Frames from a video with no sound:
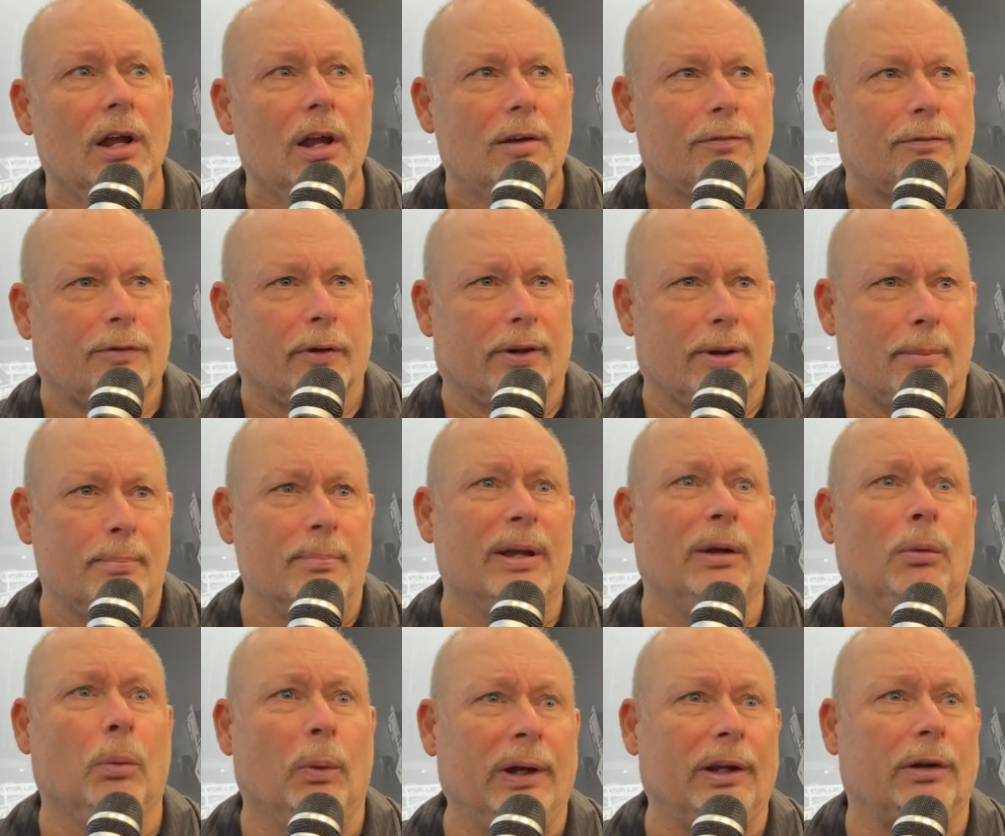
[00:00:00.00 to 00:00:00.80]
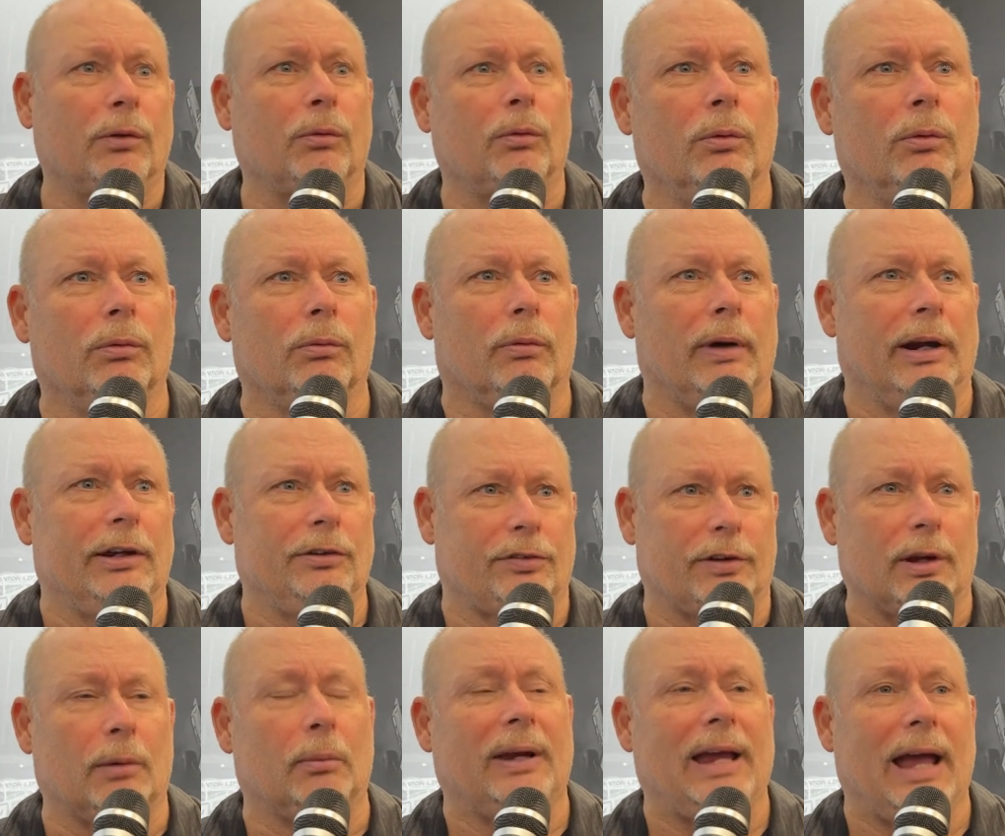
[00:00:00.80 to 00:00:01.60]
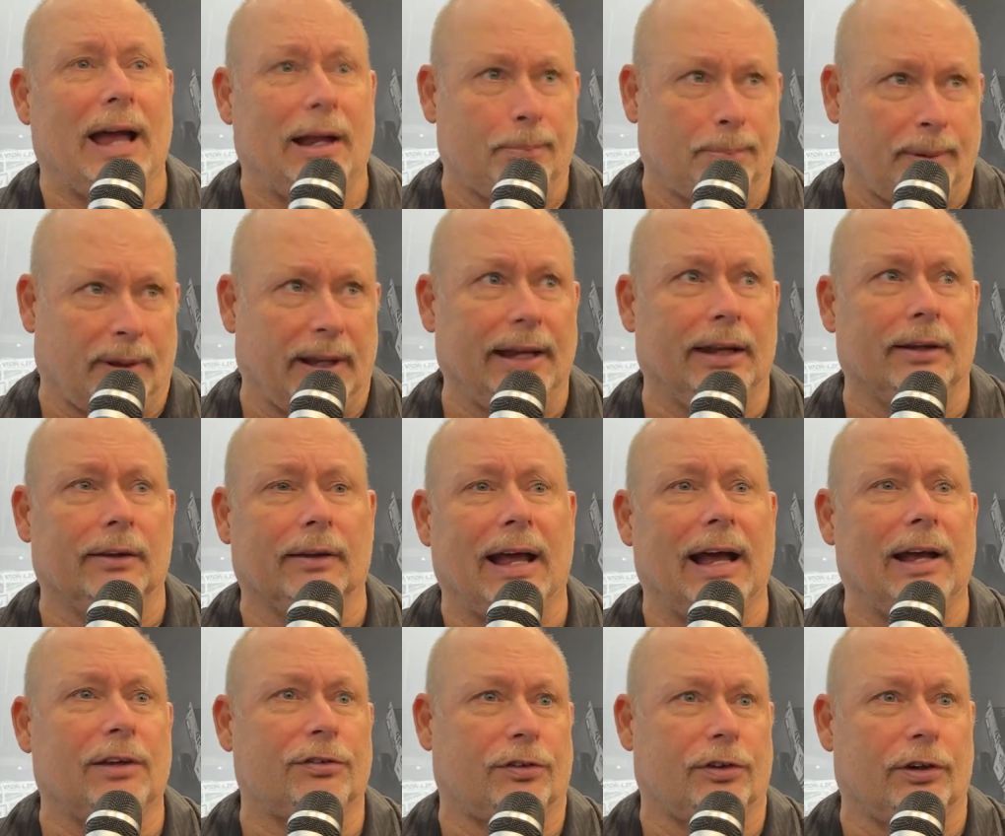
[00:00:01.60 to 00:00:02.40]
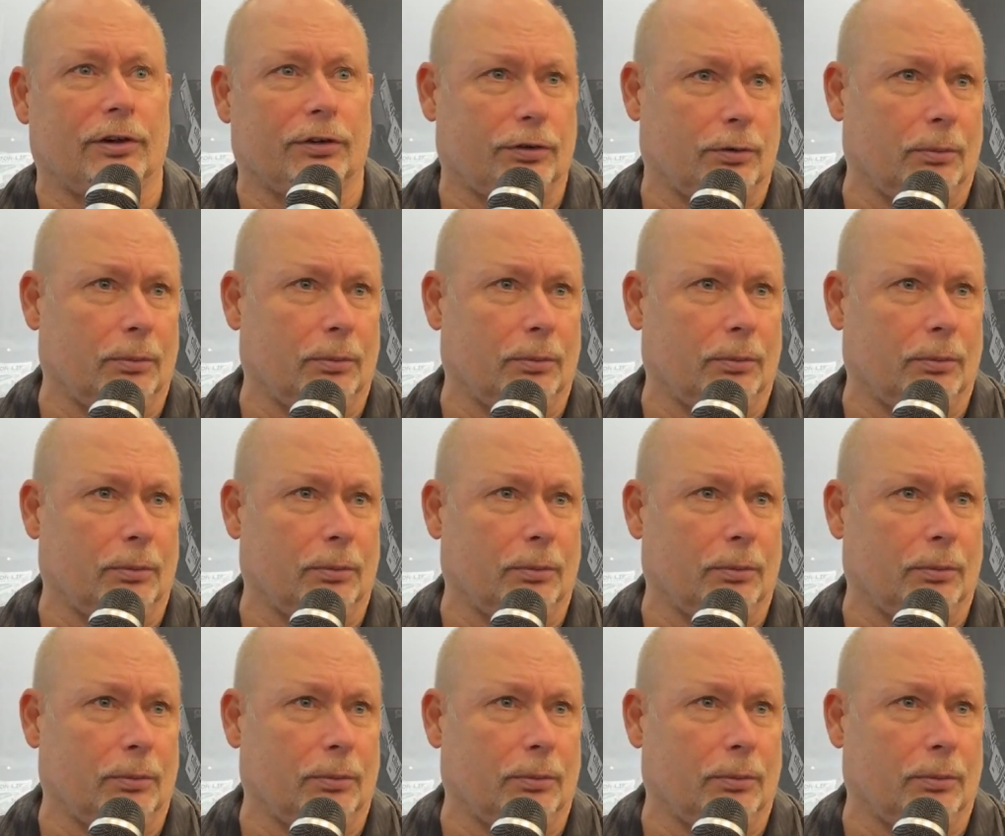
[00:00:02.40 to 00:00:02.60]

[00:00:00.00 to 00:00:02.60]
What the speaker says: for the midweek race that we had planned last year.